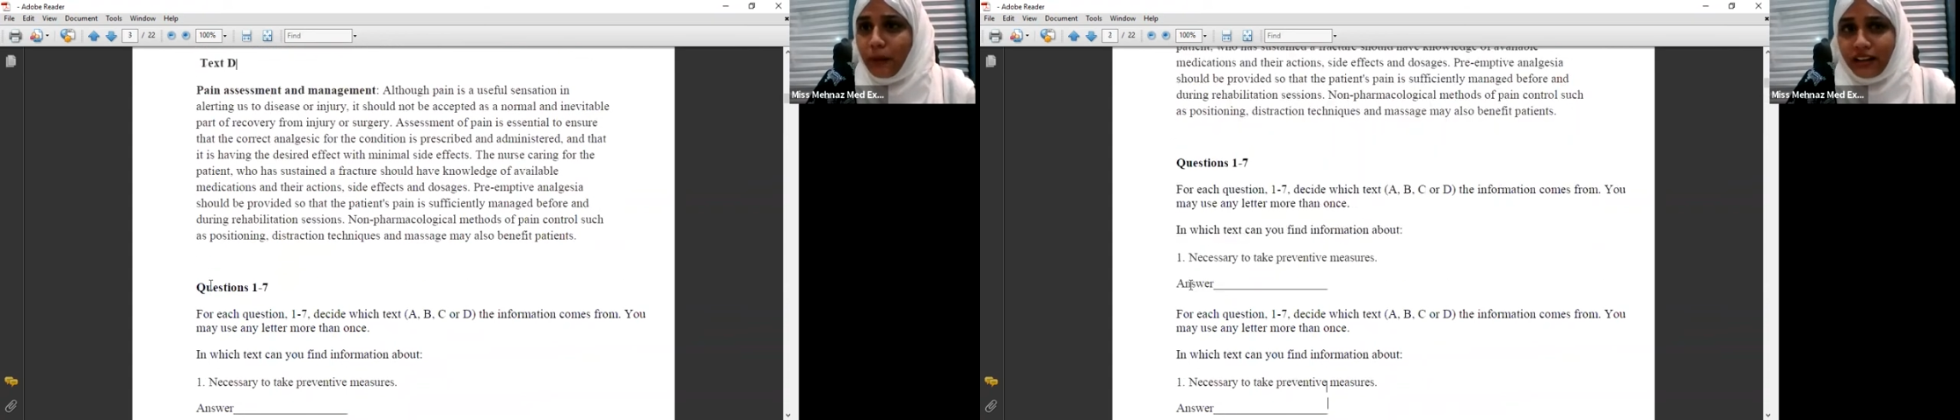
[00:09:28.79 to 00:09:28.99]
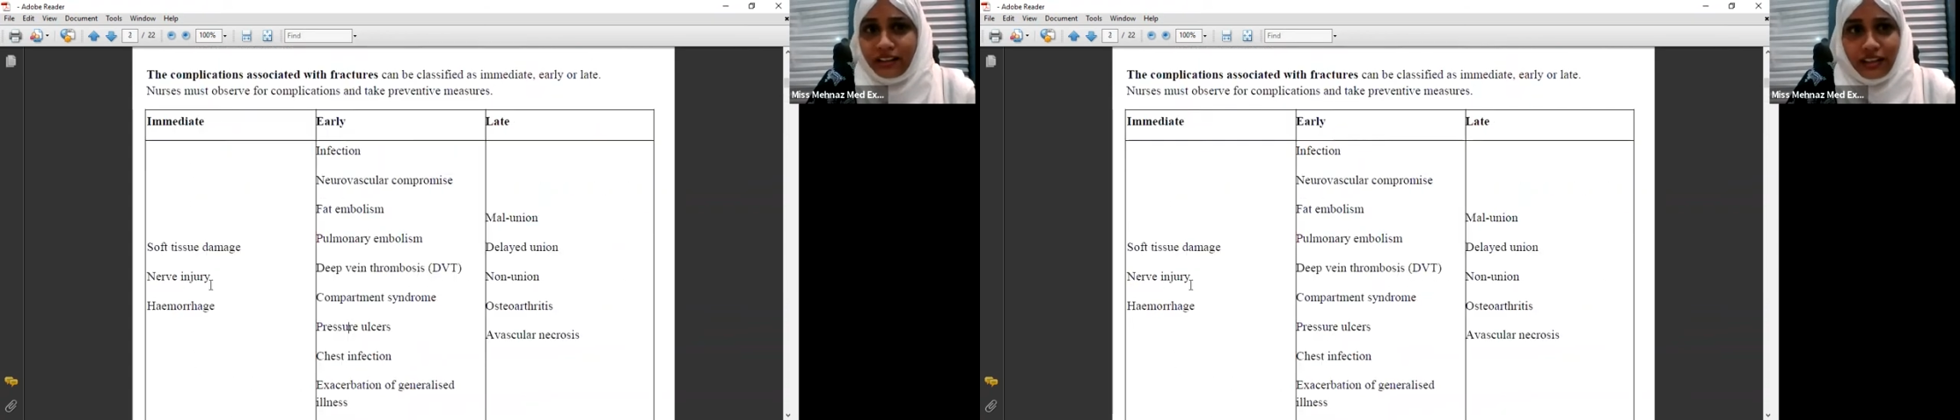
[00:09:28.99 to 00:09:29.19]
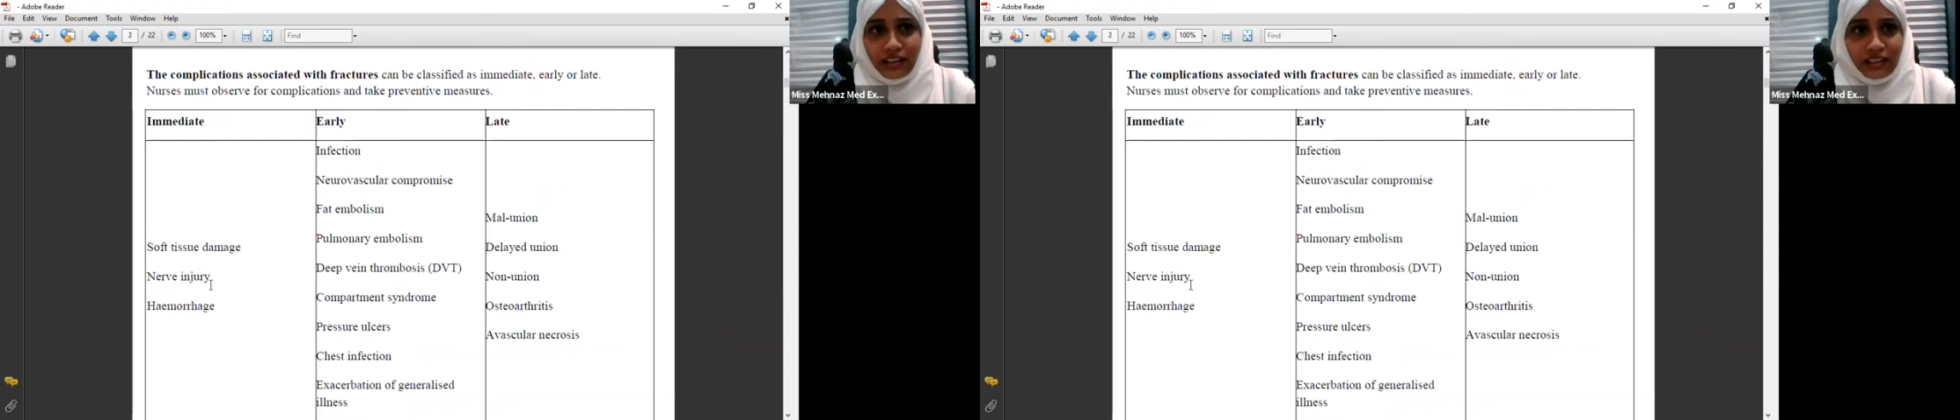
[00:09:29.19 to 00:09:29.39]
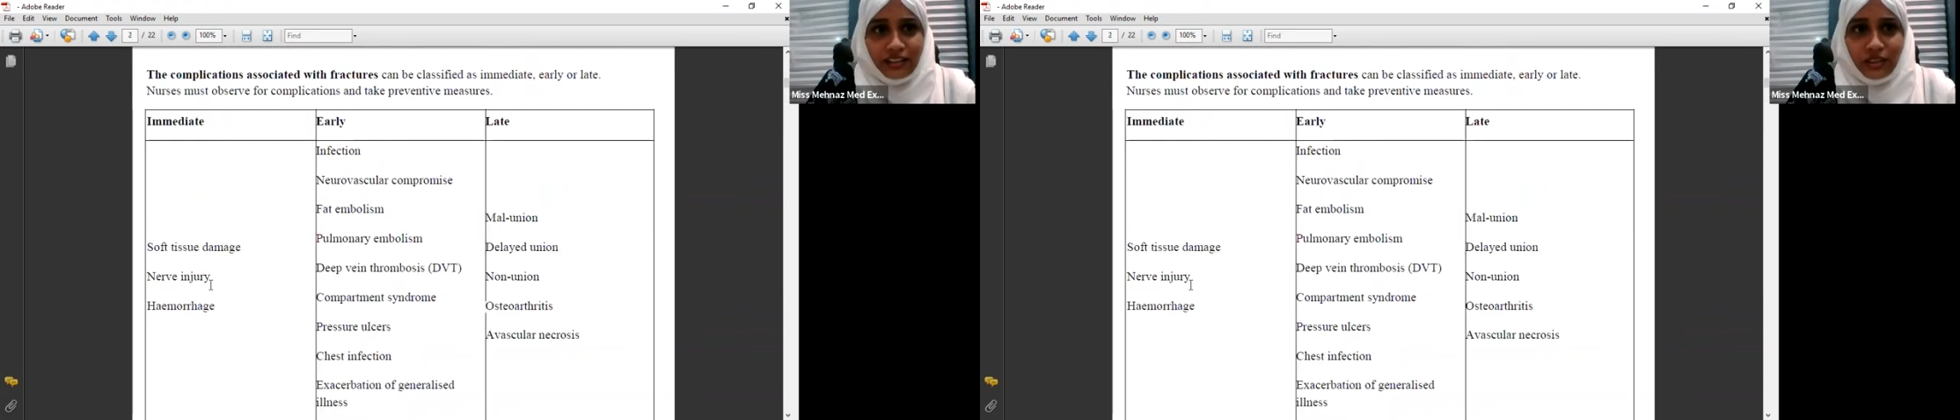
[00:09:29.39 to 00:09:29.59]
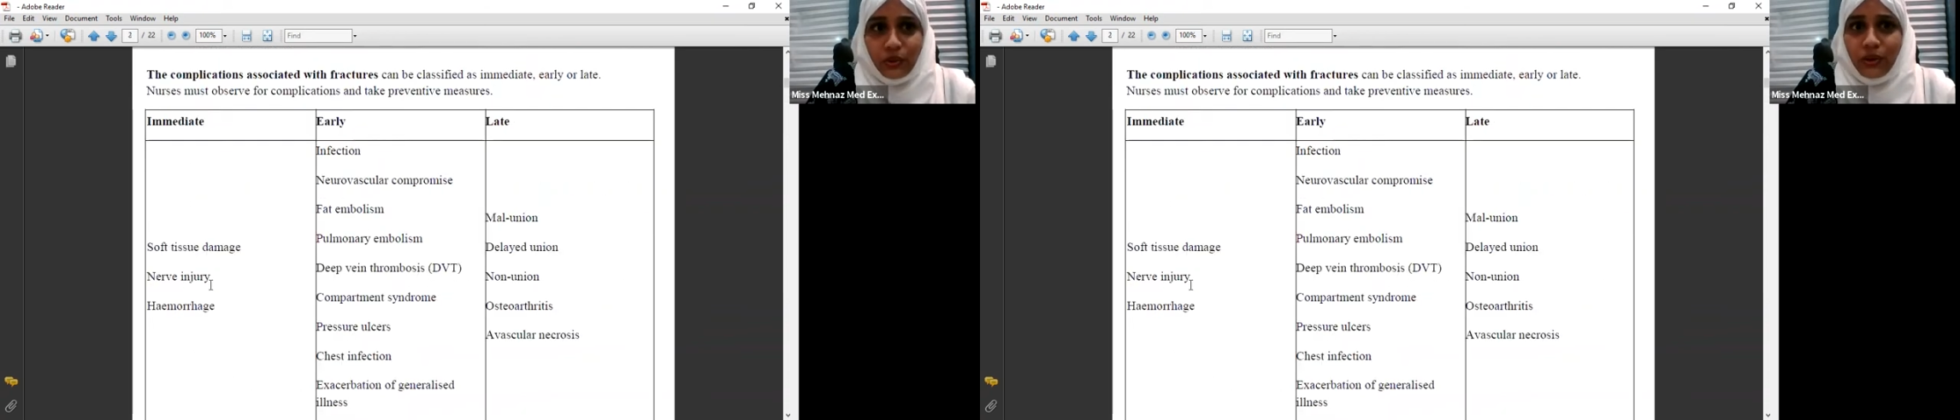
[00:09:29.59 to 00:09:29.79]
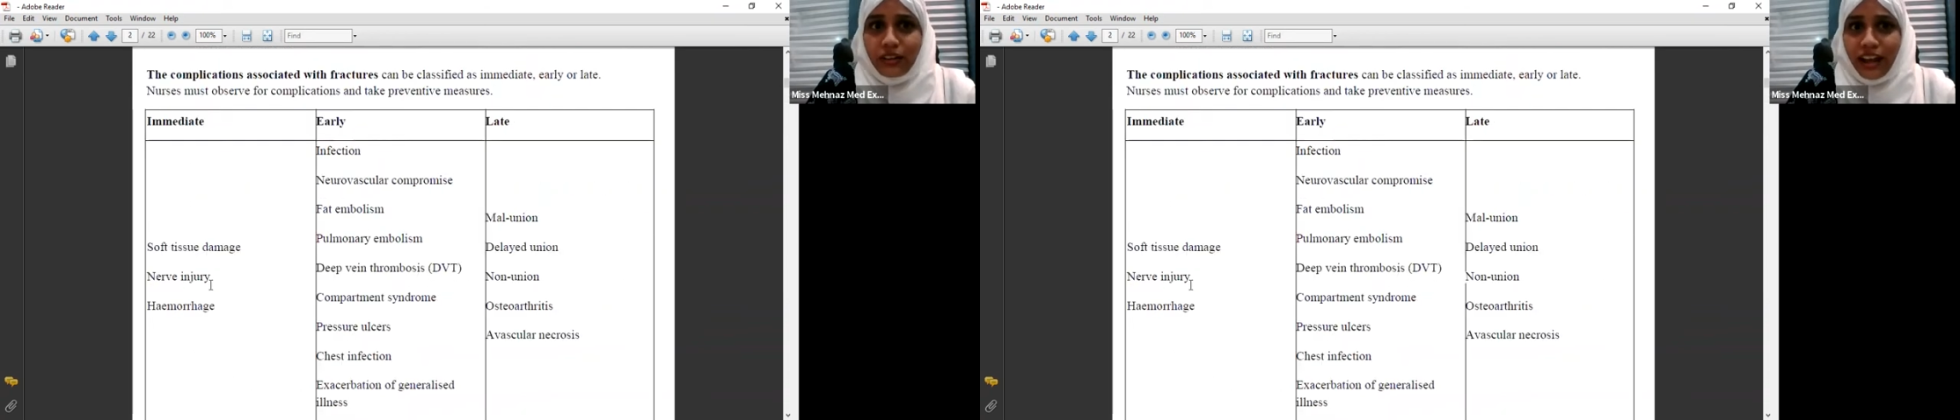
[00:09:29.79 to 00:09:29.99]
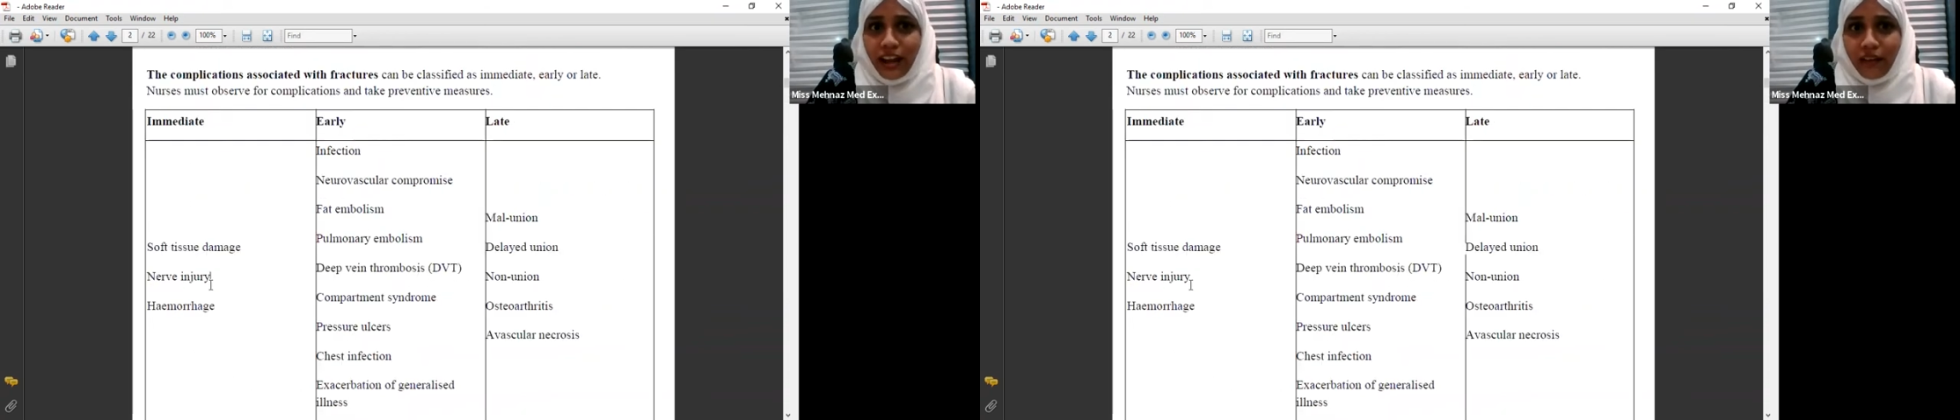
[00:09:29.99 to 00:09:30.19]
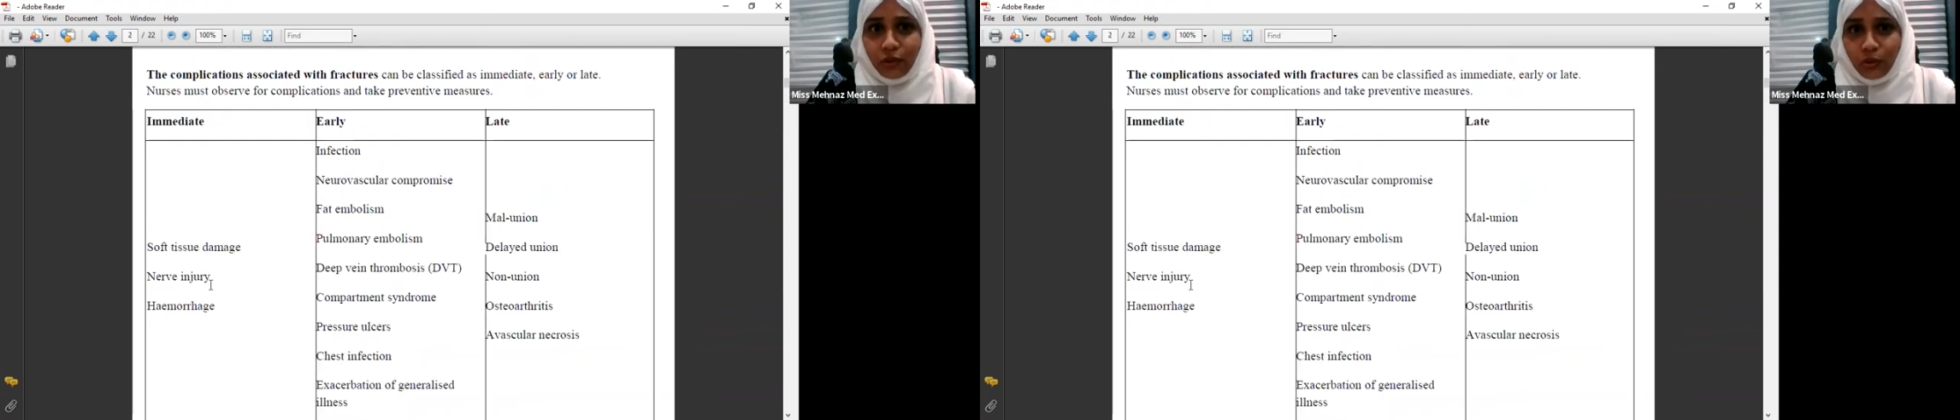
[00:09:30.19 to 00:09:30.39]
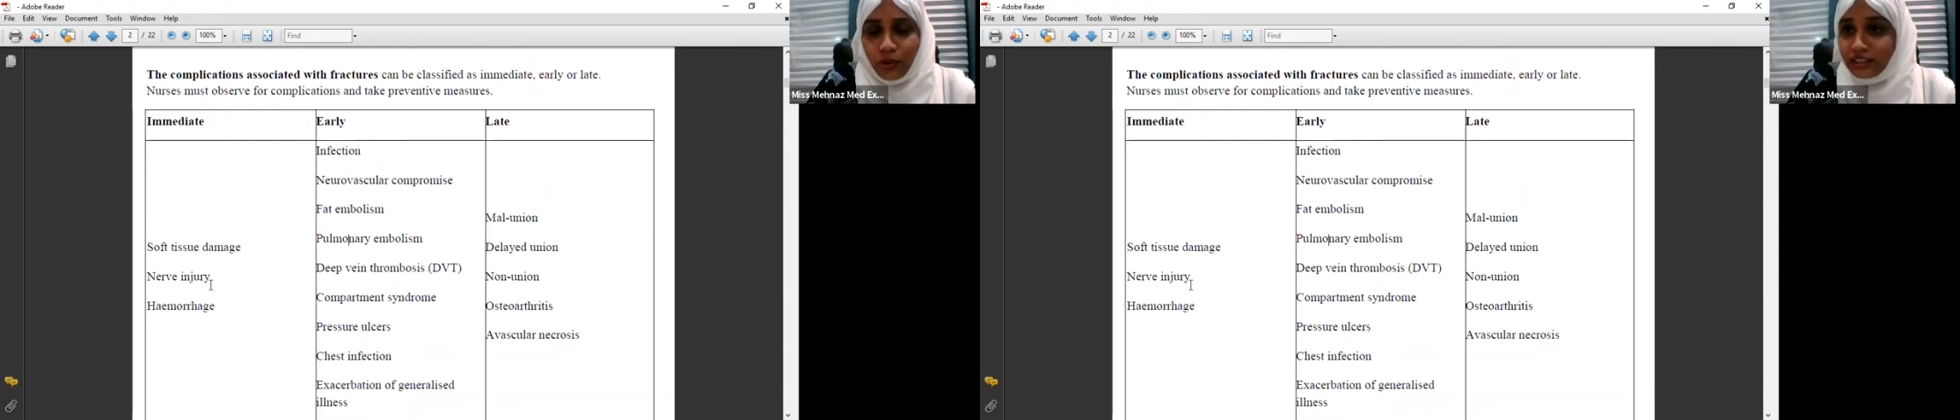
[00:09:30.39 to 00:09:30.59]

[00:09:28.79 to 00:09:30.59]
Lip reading: part A is you don't have to,